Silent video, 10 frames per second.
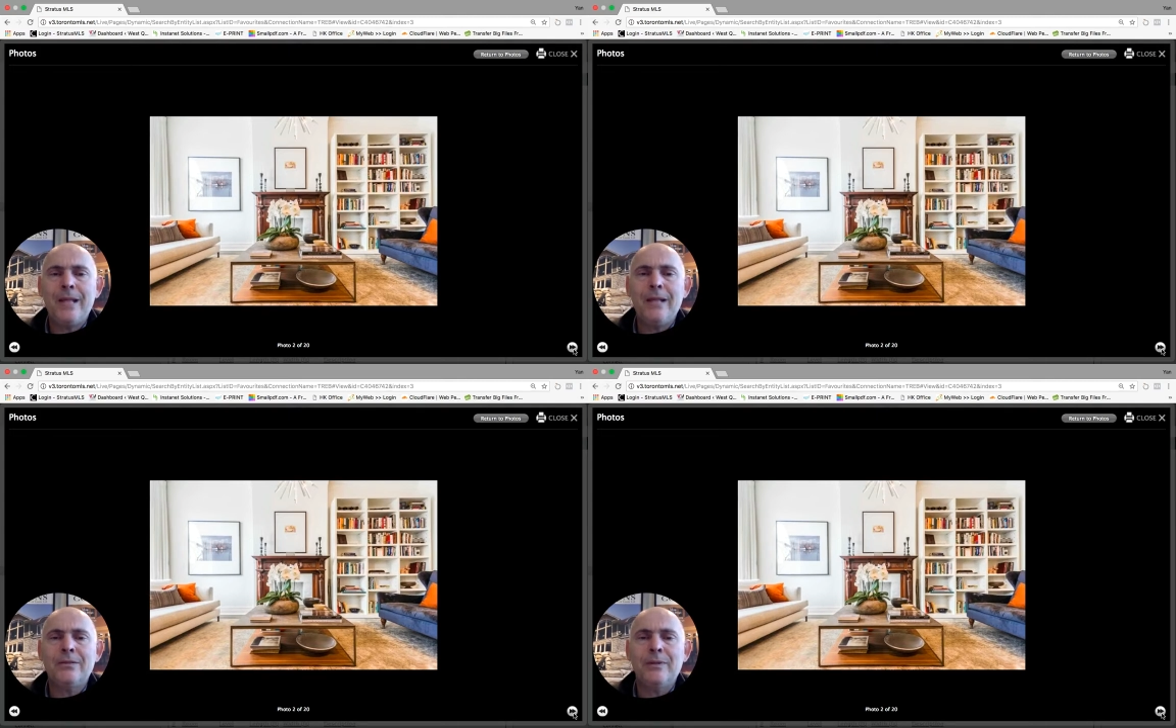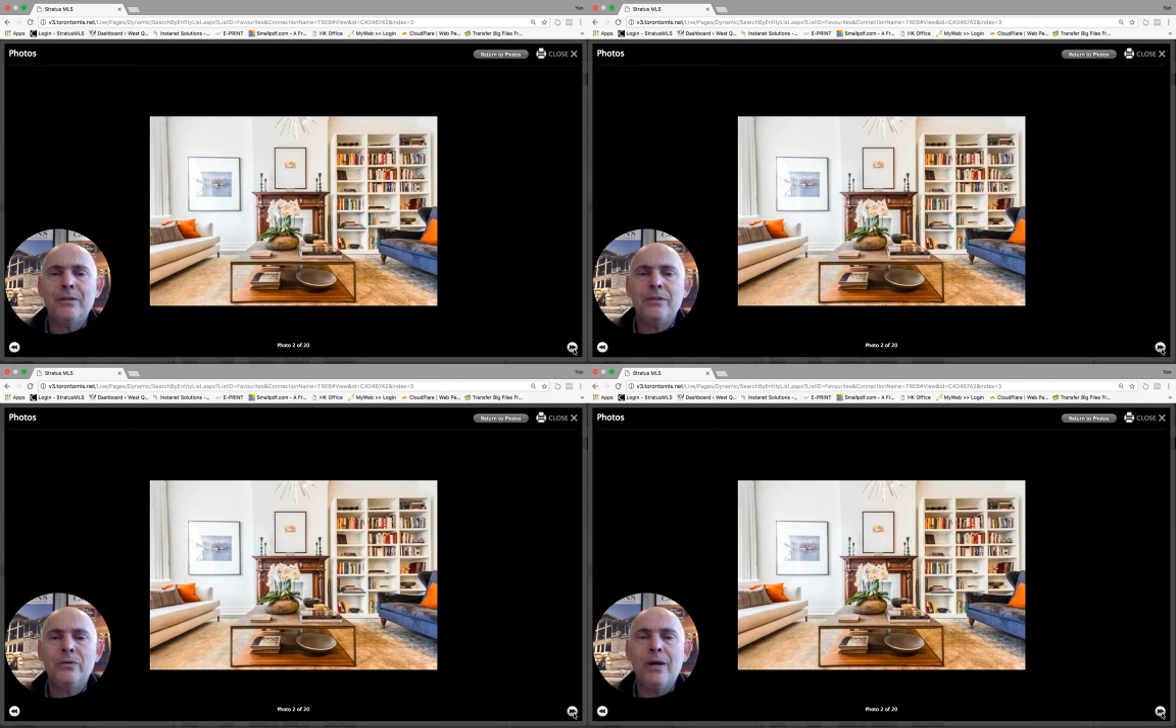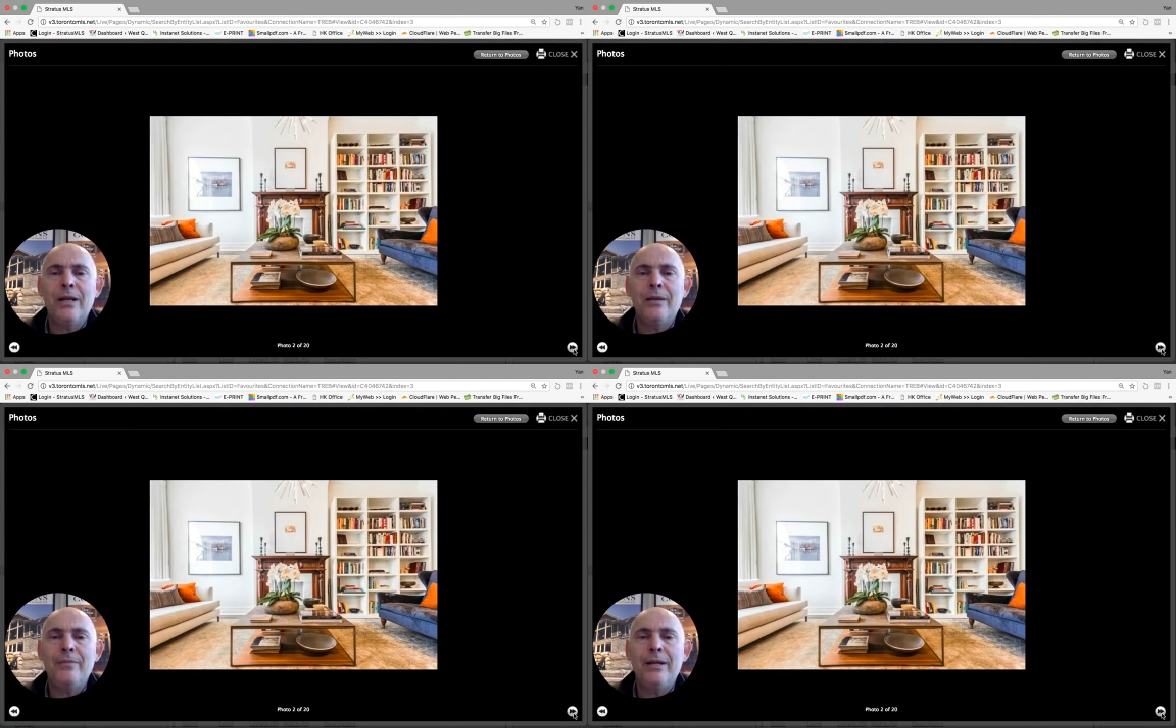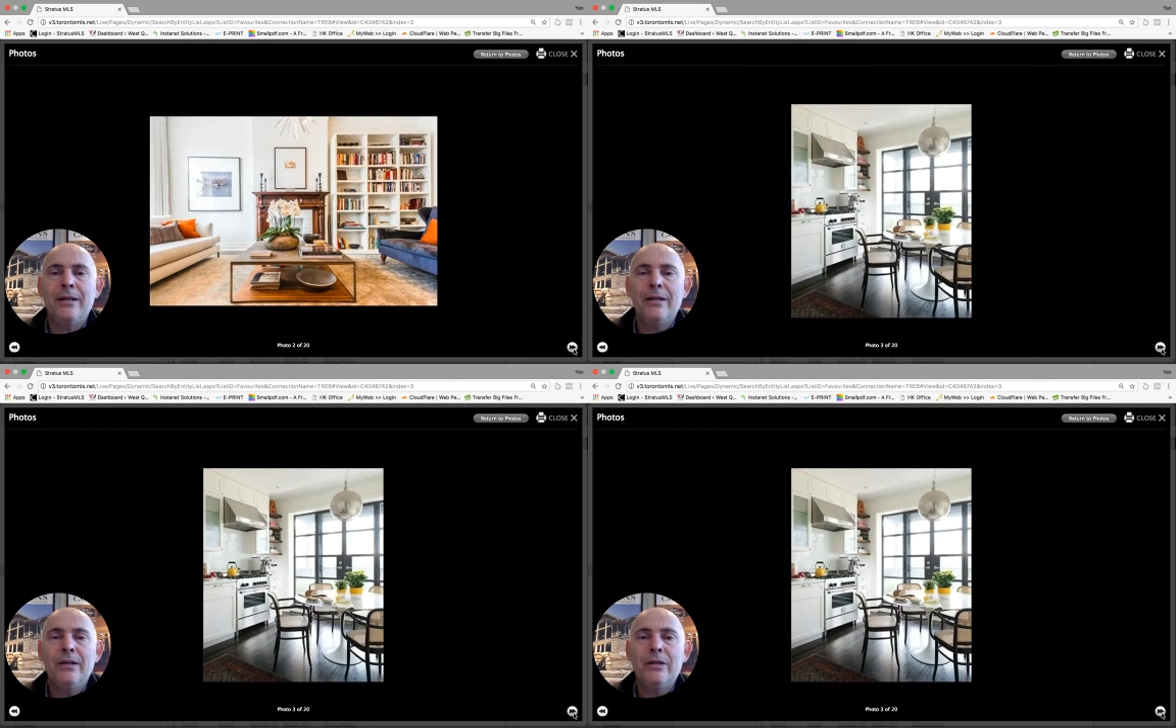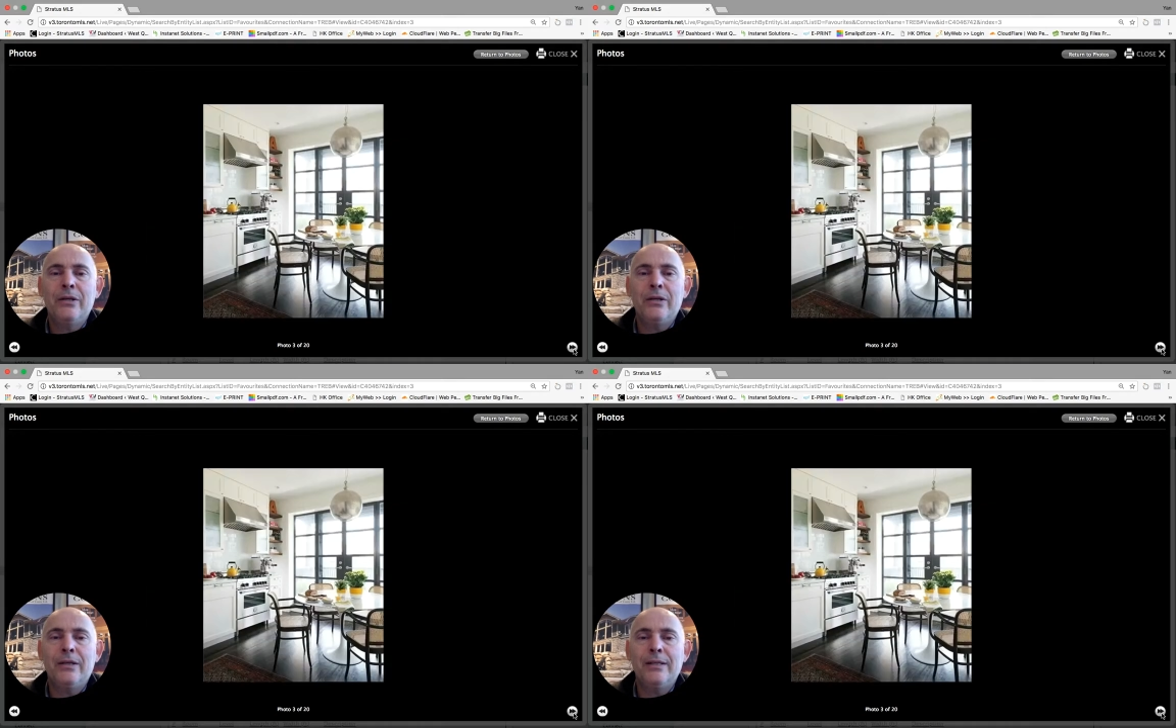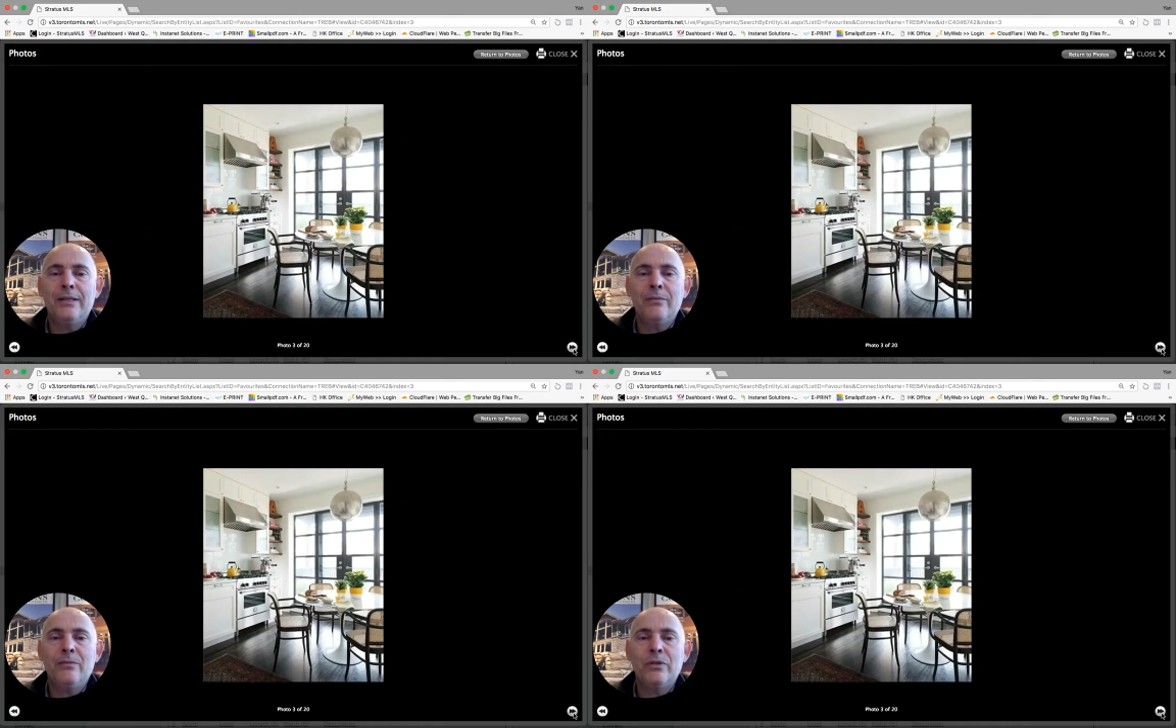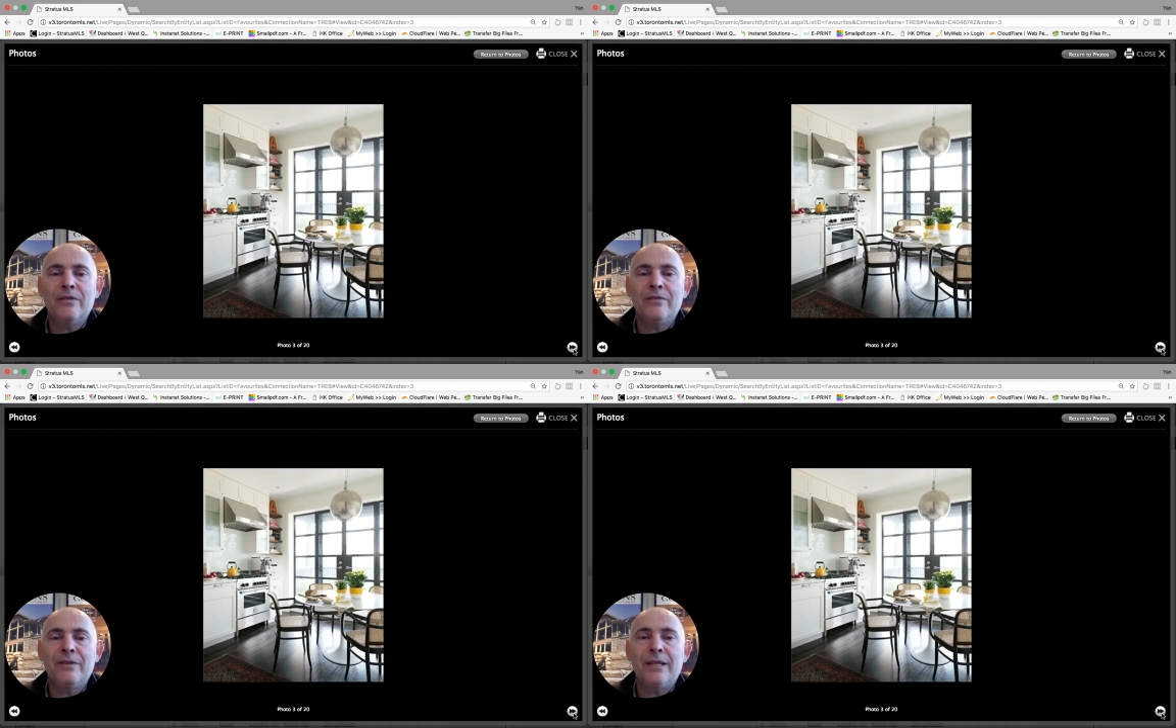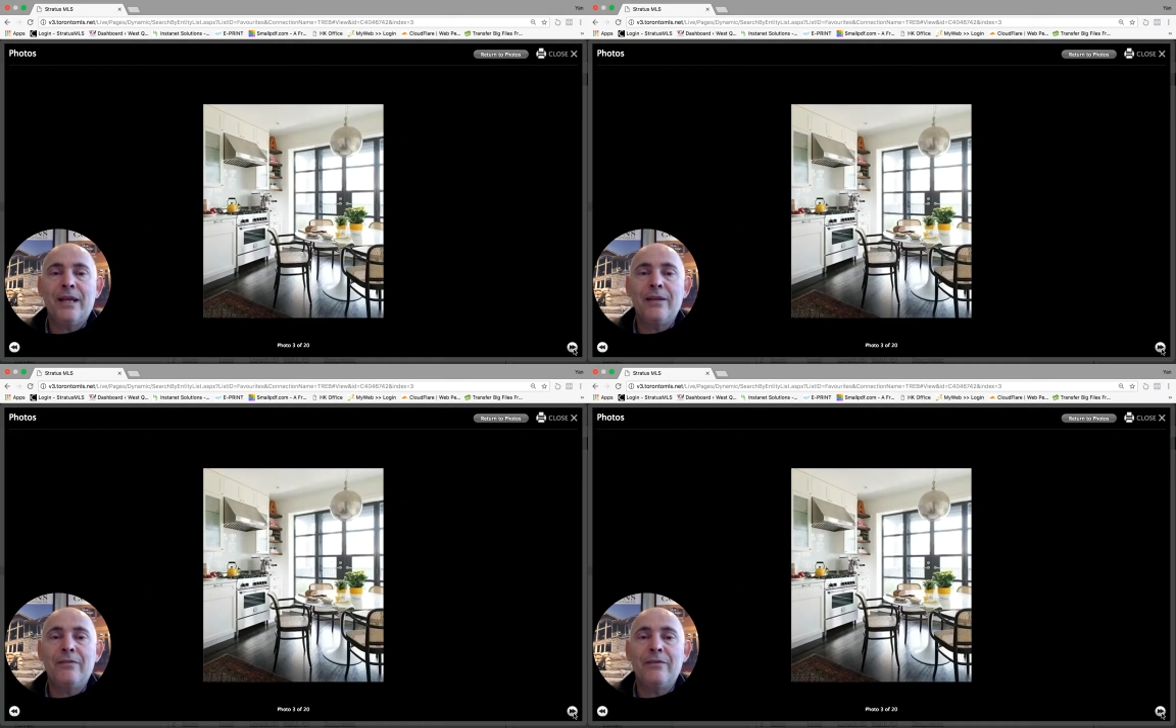I'll explain to you why in a minute. You can see more sophisticated